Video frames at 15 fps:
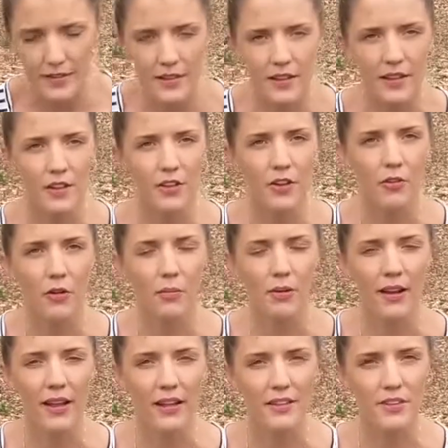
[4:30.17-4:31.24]
so that you know what
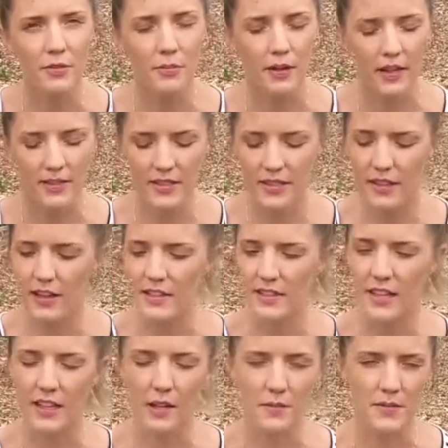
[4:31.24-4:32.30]
plants you're planting. I just
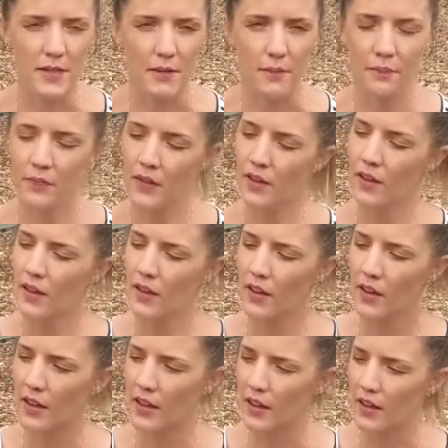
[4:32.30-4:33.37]
cut up some
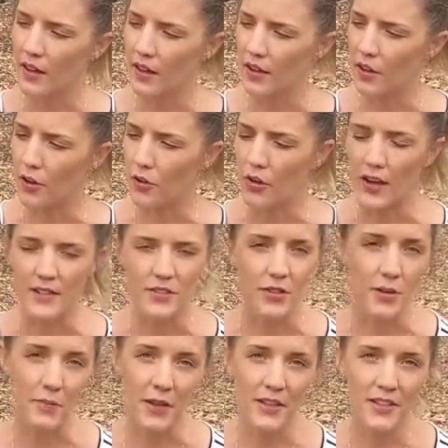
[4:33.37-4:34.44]
an old ice
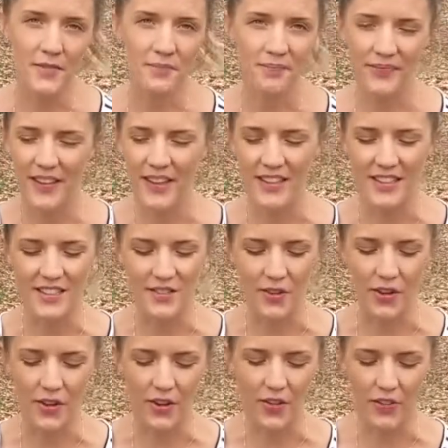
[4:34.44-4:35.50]
cream lid and just
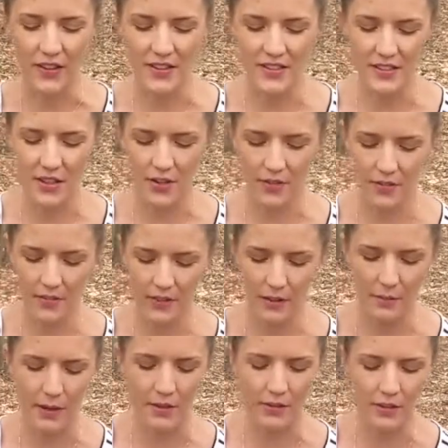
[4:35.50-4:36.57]
throw it on there, so they
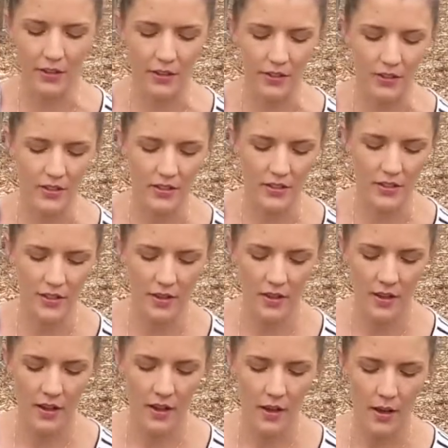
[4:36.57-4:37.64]
make really good
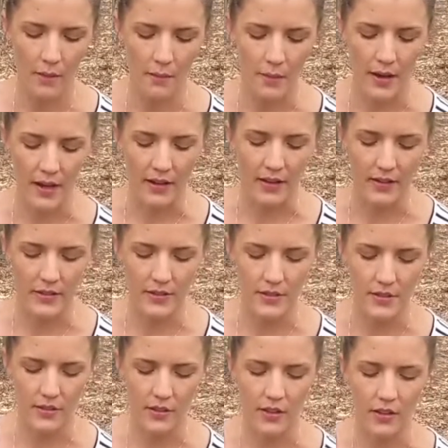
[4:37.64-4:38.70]
markers
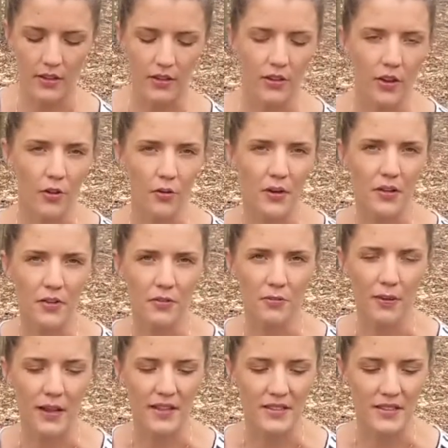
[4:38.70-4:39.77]
so that you can know what you've
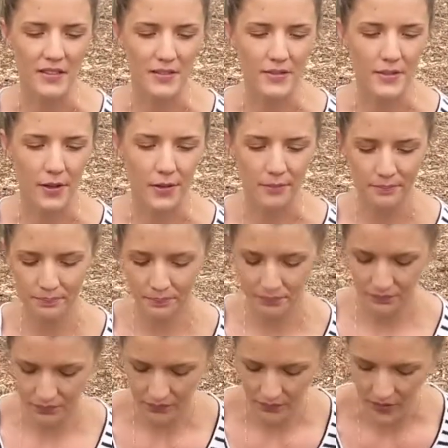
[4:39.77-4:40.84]
planted. So
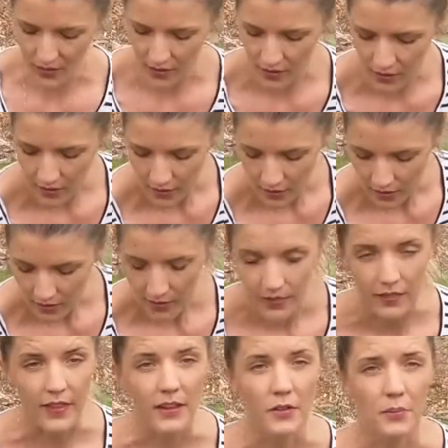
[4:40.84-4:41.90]

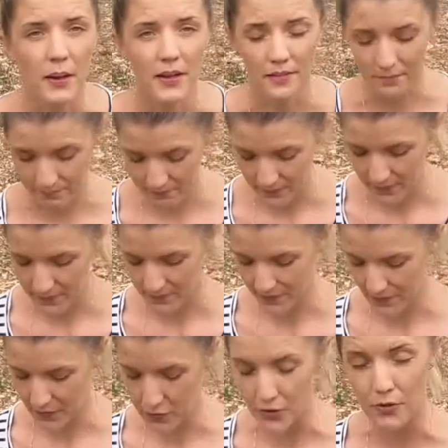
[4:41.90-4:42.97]
it's fun.
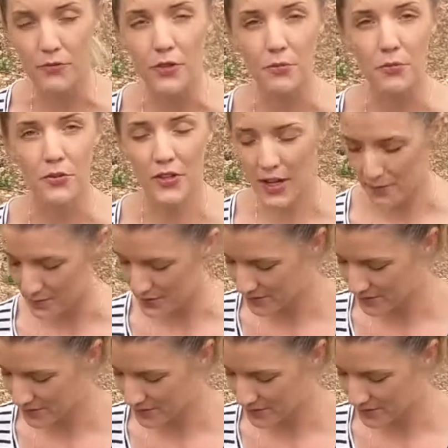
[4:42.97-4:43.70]
We'll do it a few more times.